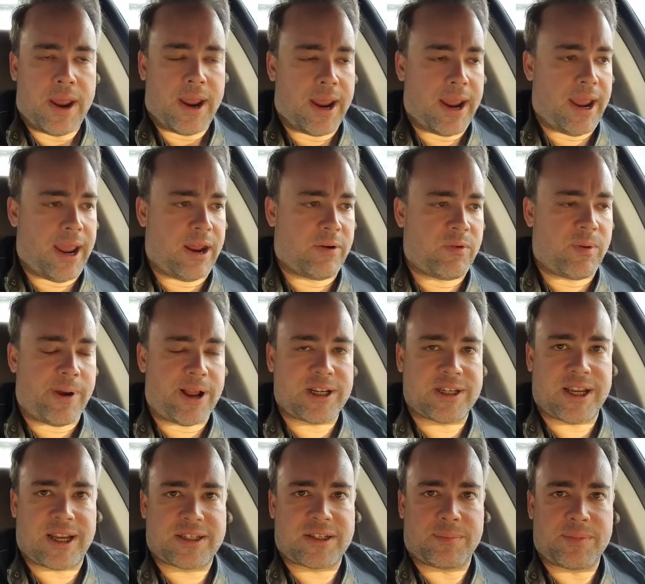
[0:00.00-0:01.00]
and we might
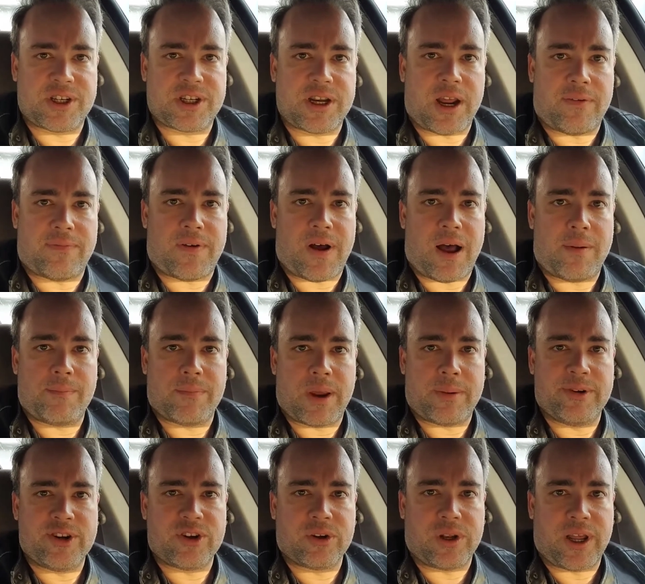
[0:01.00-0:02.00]
set some stuff up,
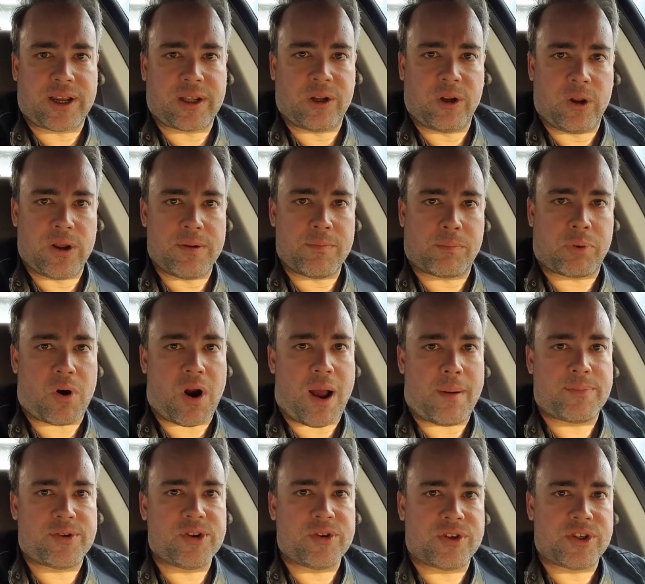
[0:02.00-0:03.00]
maybe do like a little
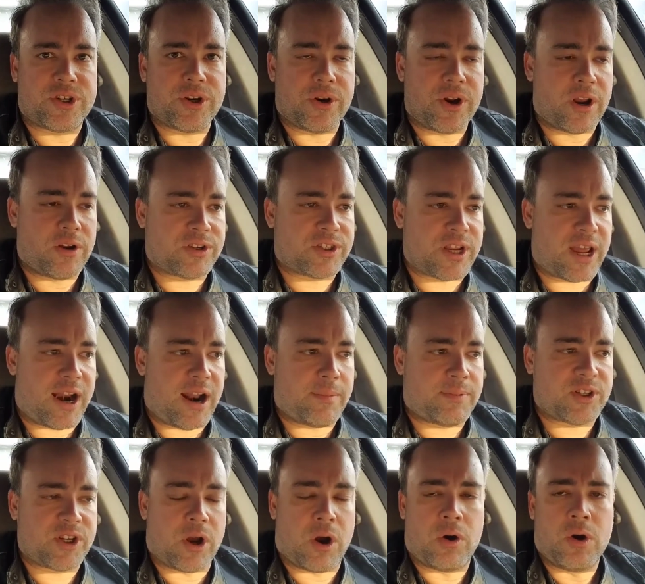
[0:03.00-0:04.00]
impromptu studio setup.
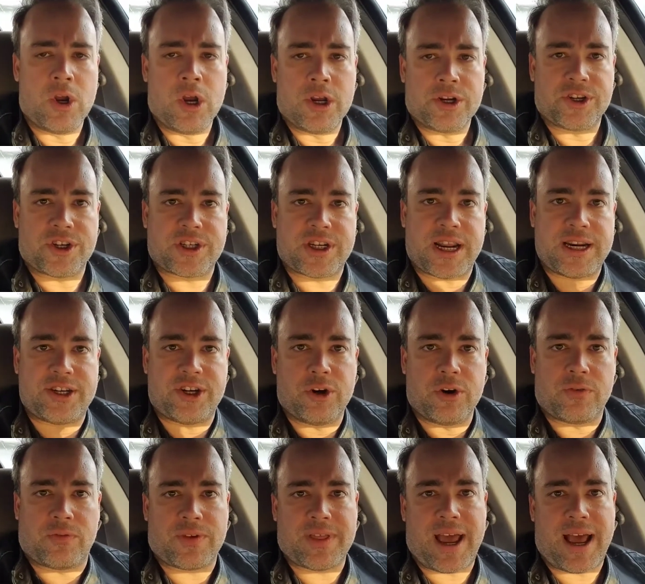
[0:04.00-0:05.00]
So just stay
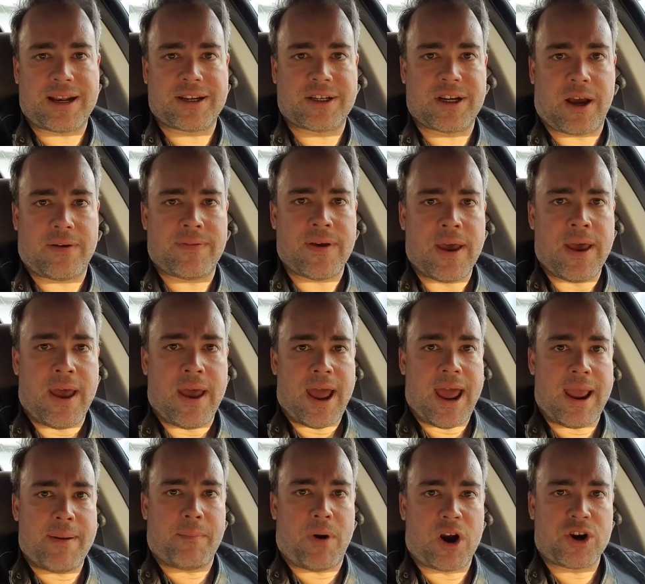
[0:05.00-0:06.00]
tuned for that stuff.
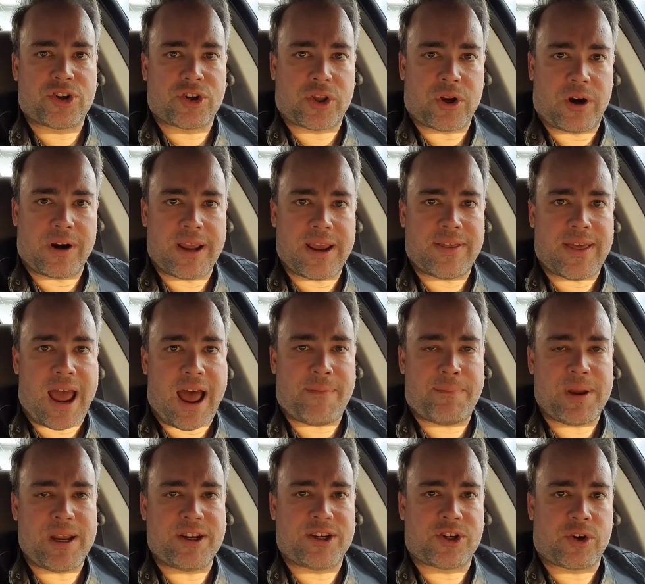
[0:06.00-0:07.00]
Hey, March 30th,
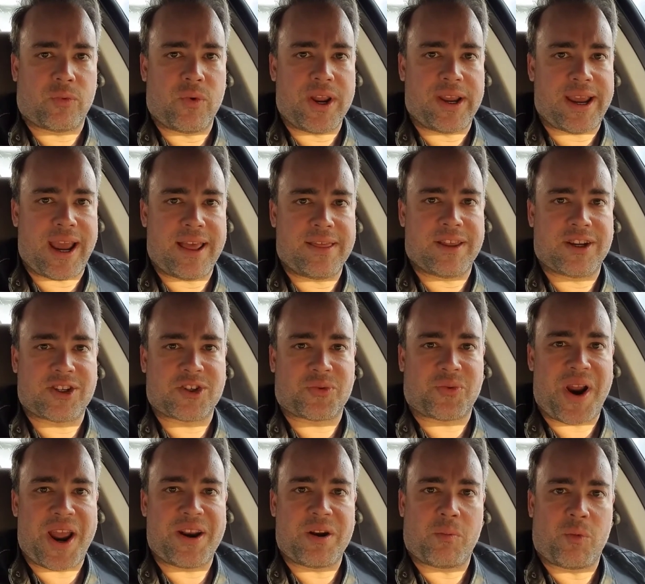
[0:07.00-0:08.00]
happy Easter weekend. This is
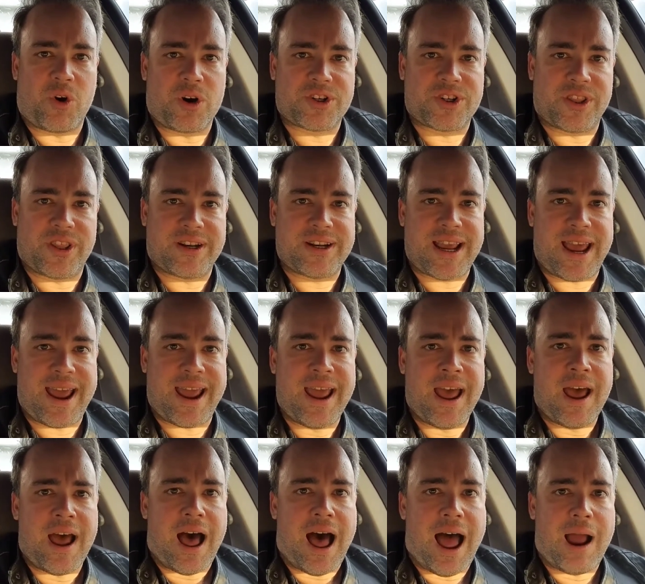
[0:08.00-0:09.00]
Random Words of the Day.
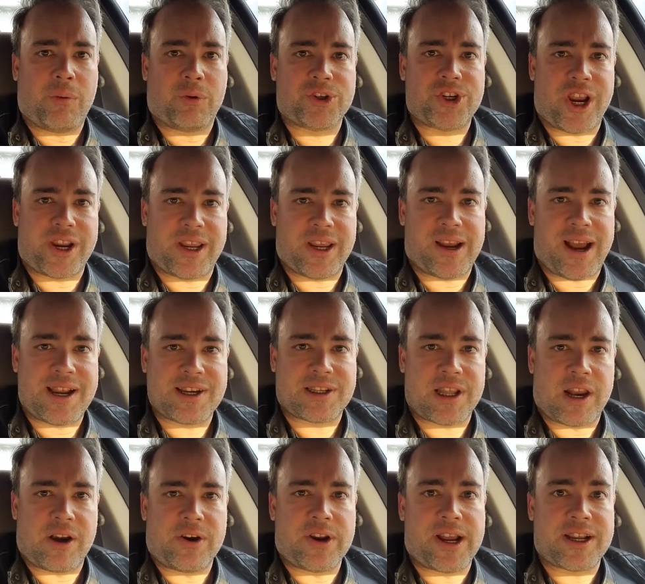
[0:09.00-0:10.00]
I will check you guys
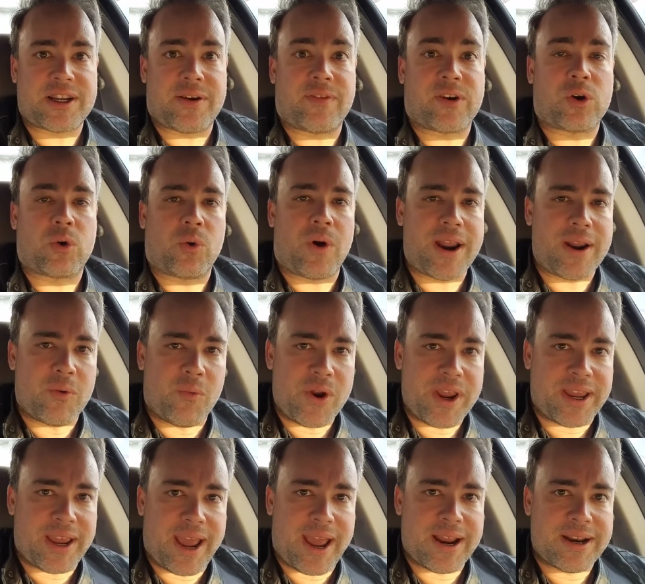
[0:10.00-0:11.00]
later. You guys have a great
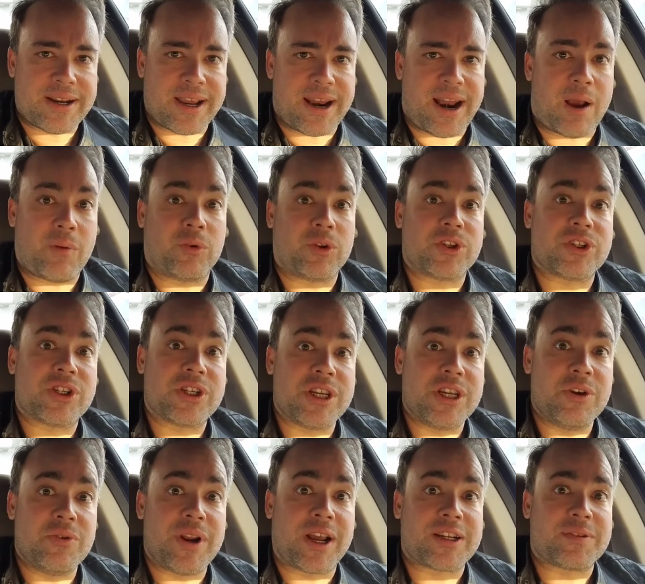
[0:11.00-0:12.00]
weekend, and I will see
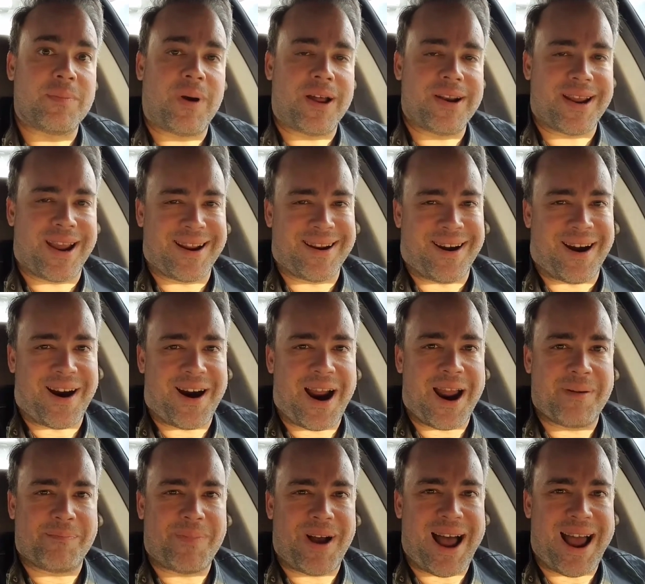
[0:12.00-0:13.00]
you next Monday. All
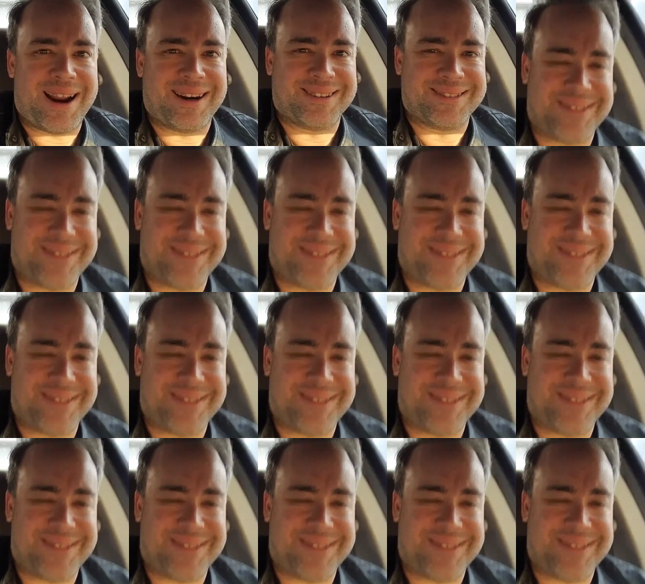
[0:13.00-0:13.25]
right, bye.